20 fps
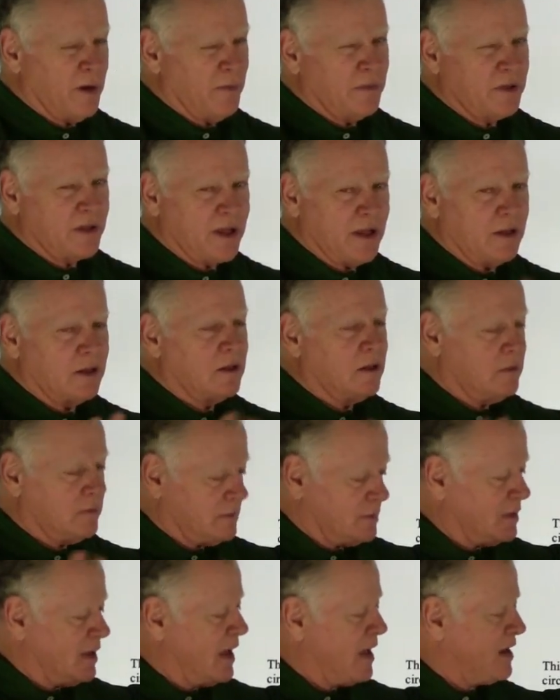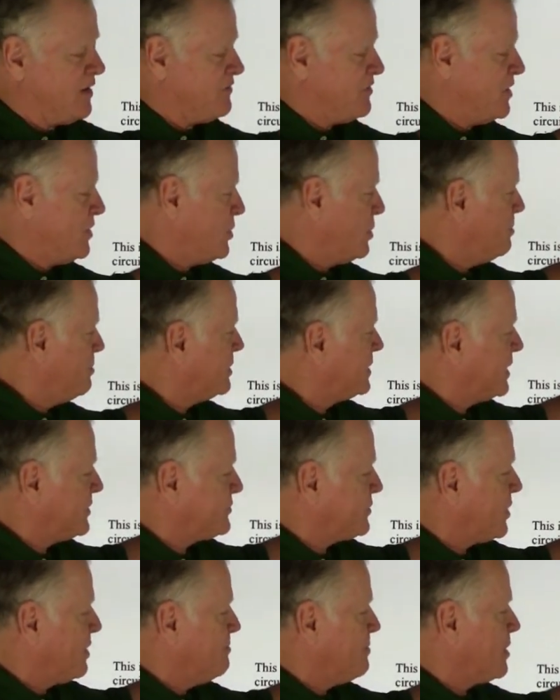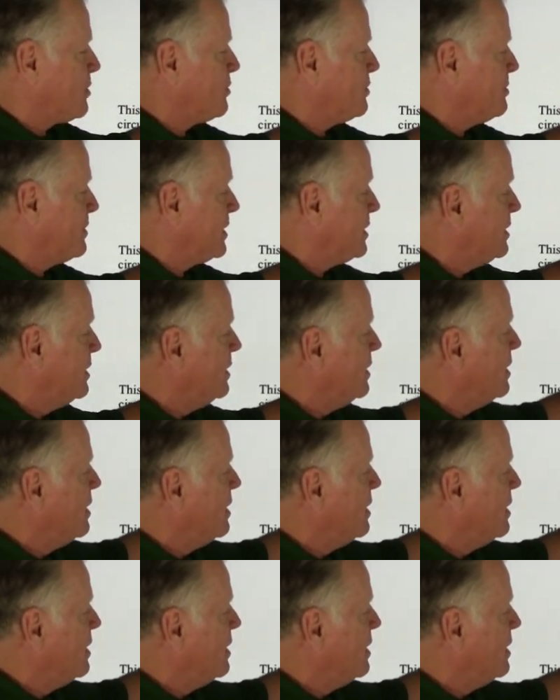I'm getting a little ahead of you here, but that's all right, bear with me.